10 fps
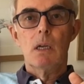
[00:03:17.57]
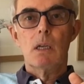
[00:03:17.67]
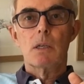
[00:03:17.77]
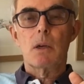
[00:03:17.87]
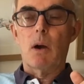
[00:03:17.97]

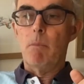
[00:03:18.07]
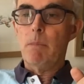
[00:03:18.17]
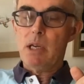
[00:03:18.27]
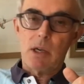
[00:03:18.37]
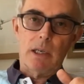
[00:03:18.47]
So I
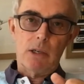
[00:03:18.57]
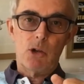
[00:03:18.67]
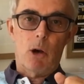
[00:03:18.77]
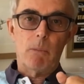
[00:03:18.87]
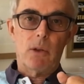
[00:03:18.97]
immediately
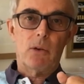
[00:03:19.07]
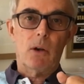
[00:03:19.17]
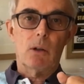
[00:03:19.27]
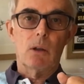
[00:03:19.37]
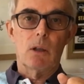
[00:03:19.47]
chopped the
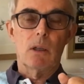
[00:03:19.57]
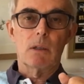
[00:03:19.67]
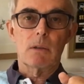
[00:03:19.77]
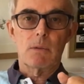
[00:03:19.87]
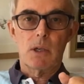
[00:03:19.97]
throttle,
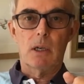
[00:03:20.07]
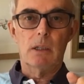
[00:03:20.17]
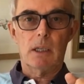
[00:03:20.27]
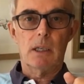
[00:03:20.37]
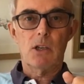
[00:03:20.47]
turned
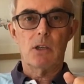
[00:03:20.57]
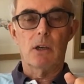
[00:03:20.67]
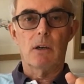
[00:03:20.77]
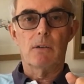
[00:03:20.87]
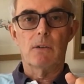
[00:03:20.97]
the ignition
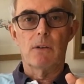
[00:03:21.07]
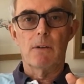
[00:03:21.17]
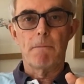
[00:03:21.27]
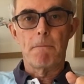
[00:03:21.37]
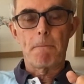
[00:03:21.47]
off,
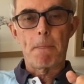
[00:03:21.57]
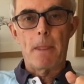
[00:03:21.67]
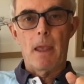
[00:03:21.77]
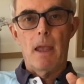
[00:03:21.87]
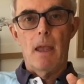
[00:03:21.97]

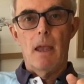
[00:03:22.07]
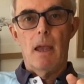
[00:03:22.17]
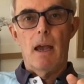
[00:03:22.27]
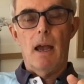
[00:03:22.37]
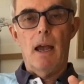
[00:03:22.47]

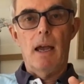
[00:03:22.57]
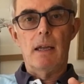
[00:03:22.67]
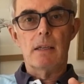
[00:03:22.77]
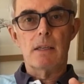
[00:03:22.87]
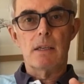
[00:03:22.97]

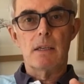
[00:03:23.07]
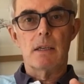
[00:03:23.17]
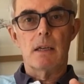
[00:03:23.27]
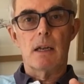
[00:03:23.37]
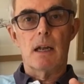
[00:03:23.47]
and
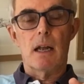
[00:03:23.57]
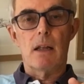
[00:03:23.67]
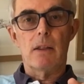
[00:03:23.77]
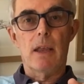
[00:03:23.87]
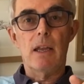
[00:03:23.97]

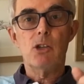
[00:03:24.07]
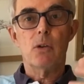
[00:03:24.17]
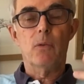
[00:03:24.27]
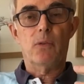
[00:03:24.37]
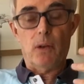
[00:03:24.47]
the
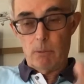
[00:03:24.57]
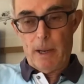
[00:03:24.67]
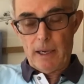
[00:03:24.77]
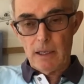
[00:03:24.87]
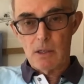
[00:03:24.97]
engine fell
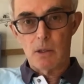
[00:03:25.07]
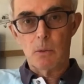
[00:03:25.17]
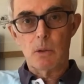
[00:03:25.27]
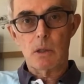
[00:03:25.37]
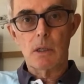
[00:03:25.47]
back into the
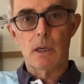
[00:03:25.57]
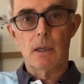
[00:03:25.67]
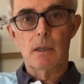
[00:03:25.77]
water